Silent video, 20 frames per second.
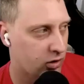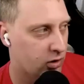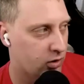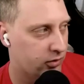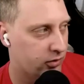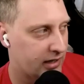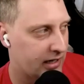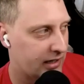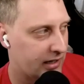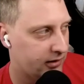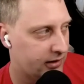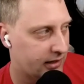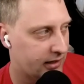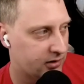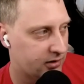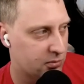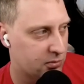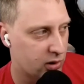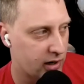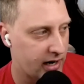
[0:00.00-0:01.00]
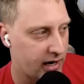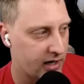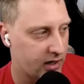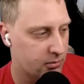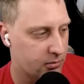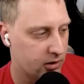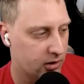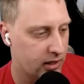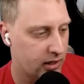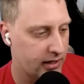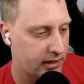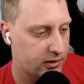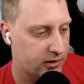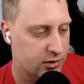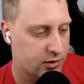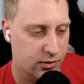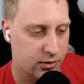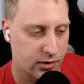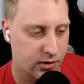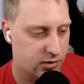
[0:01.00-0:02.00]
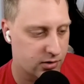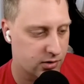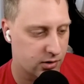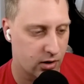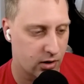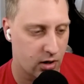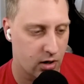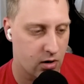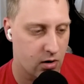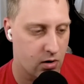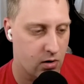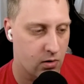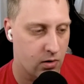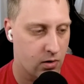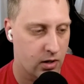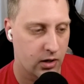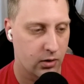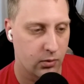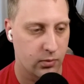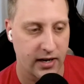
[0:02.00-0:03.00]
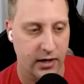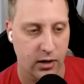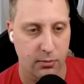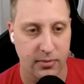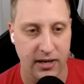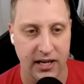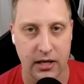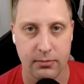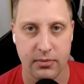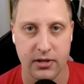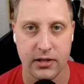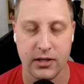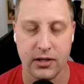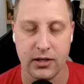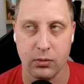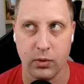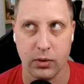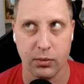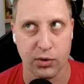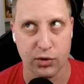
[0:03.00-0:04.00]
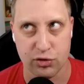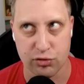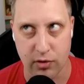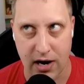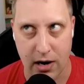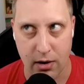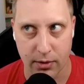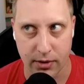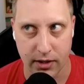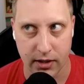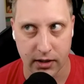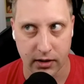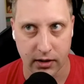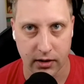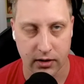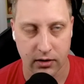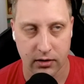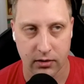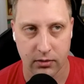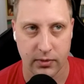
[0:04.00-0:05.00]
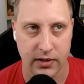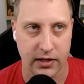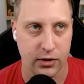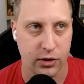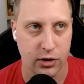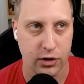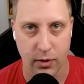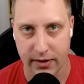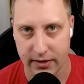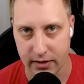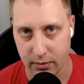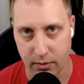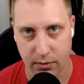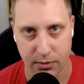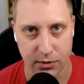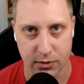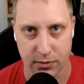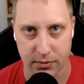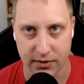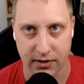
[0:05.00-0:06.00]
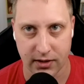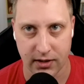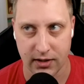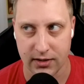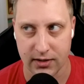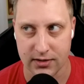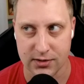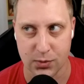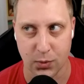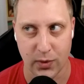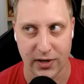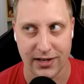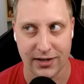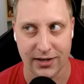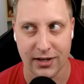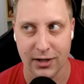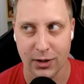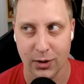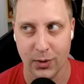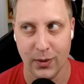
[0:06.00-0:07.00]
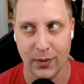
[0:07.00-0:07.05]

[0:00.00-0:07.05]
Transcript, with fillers: not not to brag, but like two years ago, we had our baby. We were drowning. We had no idea what we we're doing with kids. We, in